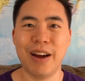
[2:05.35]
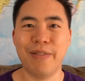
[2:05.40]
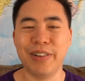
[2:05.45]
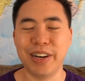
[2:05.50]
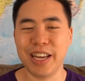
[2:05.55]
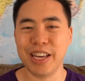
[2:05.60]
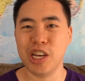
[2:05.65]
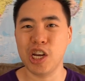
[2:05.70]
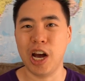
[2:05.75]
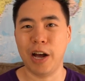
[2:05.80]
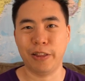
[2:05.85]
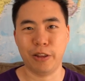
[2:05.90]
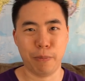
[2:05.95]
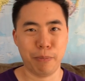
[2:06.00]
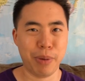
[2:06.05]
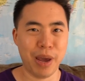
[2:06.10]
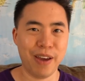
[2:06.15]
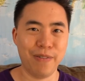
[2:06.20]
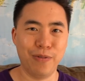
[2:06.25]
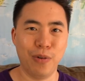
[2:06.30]
Everything you have to
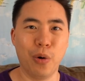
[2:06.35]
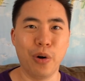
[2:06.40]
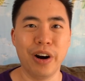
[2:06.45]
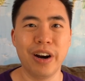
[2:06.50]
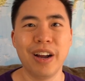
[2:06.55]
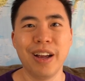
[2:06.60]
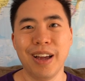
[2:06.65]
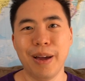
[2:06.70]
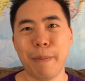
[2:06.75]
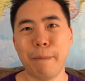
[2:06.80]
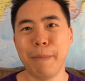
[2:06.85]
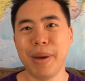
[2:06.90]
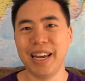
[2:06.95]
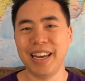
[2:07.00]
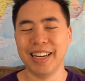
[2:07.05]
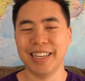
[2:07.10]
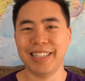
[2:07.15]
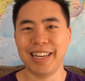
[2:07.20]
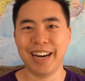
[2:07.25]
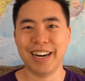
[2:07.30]
pay for,
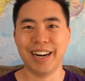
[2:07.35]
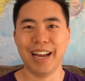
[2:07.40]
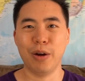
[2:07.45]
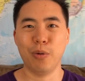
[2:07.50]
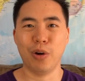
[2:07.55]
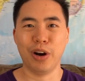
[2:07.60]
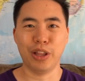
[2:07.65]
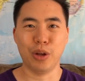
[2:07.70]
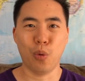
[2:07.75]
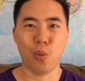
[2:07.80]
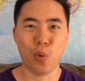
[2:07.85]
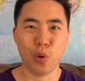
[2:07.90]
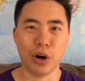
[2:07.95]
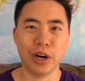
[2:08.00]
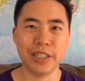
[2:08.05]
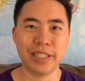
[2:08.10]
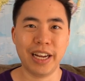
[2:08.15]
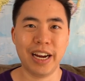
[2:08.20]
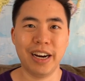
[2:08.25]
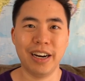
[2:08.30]
making this airline one of the
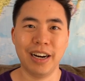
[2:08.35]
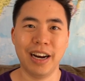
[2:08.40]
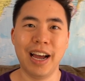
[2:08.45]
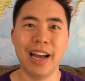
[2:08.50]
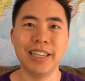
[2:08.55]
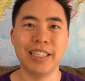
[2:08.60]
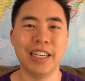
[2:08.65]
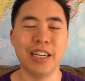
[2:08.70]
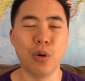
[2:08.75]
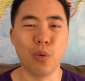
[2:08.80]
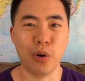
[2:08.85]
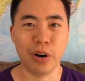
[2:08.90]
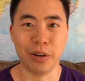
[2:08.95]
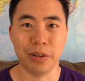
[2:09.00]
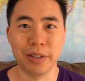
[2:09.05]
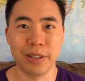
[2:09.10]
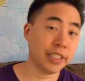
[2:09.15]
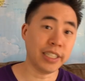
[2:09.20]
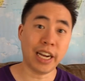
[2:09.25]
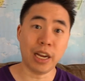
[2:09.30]
worst airlines in the
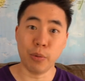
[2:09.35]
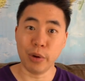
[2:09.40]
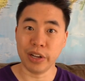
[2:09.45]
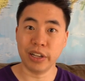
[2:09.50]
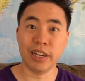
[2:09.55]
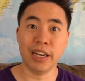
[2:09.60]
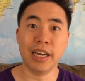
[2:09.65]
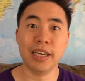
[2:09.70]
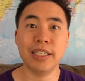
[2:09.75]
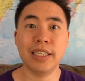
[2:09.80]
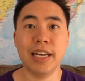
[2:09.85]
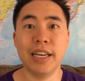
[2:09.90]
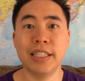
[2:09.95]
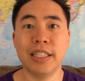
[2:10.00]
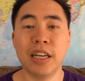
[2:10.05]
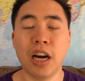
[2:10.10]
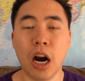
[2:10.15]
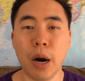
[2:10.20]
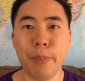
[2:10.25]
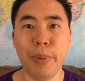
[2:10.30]
world. Second one on the list
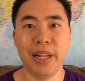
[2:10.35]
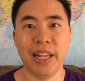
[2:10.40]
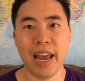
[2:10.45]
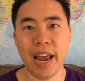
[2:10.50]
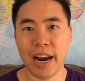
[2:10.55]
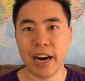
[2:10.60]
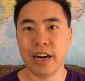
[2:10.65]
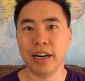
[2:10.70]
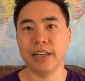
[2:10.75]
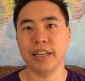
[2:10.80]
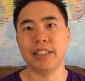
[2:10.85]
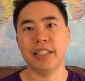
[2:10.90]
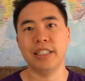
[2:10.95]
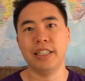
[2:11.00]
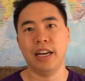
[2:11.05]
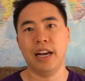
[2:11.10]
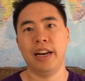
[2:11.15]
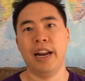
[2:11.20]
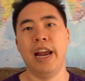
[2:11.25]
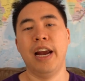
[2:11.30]
is Carpat Air. This
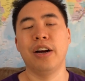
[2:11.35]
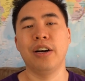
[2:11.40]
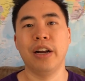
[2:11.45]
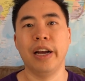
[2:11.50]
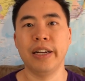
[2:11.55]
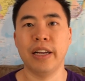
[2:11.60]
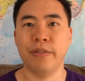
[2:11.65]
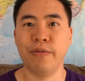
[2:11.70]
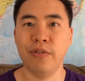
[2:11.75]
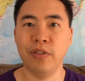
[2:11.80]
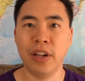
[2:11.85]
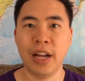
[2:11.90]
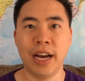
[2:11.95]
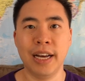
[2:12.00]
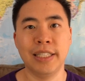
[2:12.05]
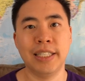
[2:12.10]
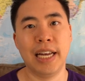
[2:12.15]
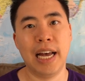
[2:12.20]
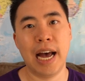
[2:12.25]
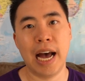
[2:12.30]
is an airline that
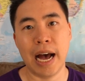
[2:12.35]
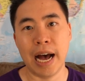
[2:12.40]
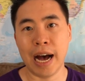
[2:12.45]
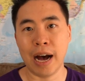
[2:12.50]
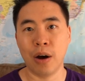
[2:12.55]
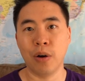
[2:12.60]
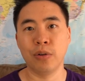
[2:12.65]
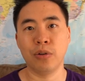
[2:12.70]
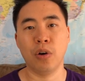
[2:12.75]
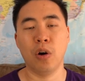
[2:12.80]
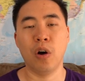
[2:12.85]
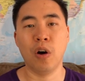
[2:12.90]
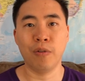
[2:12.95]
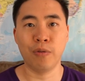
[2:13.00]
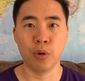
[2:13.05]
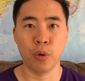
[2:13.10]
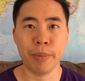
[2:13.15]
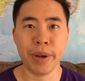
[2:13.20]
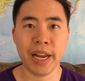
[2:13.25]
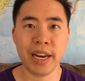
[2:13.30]
flies out
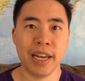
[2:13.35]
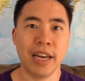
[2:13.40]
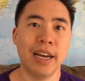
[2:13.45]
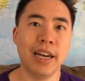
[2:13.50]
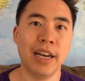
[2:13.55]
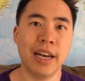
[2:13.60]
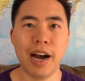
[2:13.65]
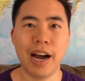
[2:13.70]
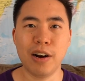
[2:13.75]
of Romania.